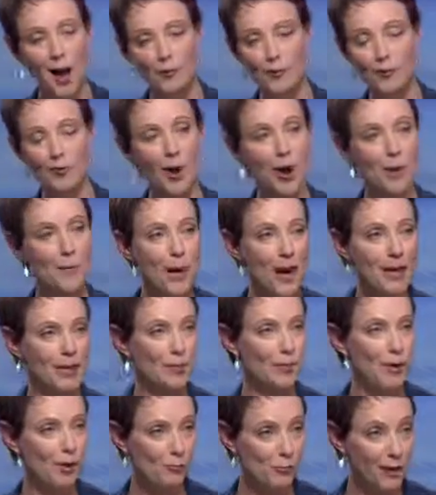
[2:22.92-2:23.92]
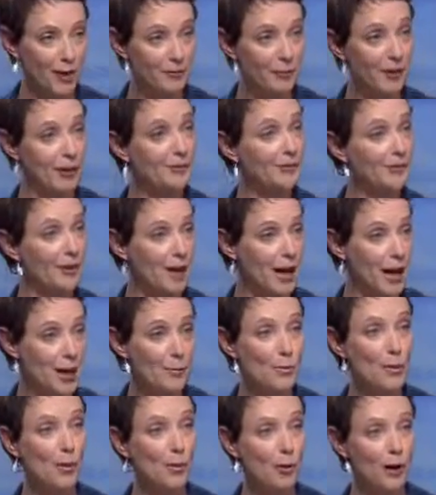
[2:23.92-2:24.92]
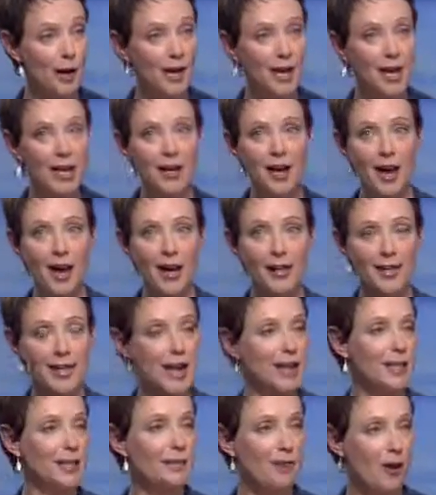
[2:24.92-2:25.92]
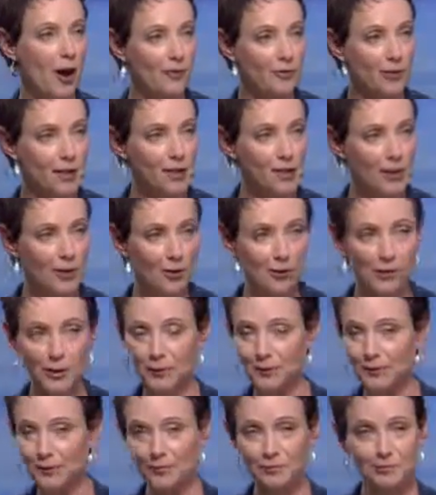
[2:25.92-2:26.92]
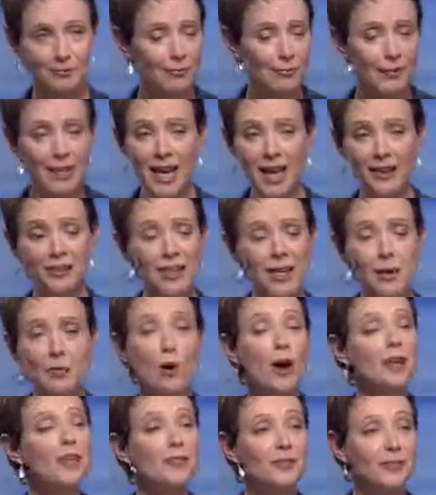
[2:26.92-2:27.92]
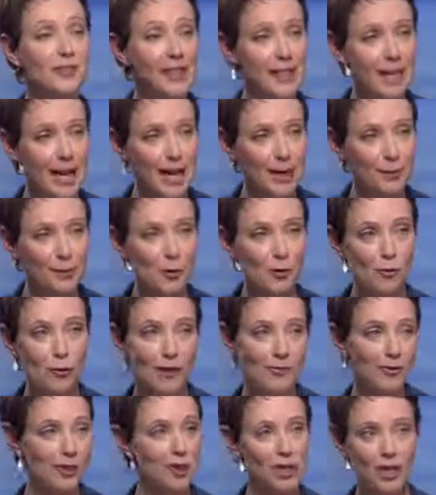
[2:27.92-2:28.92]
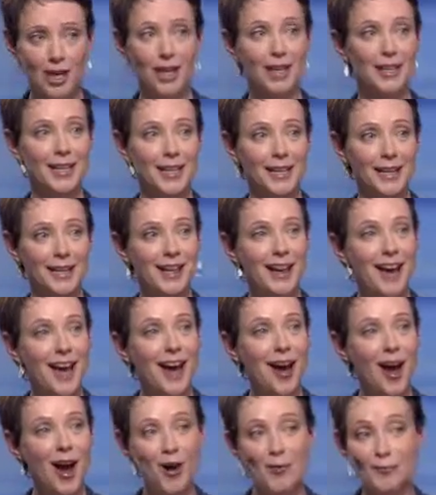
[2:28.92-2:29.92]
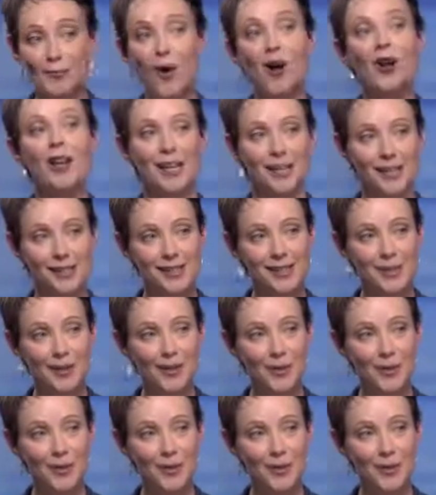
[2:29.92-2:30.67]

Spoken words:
We've got Emmanuelle Riva for Amour at 85 years old. And the wonderfully named Quevajani Wallace.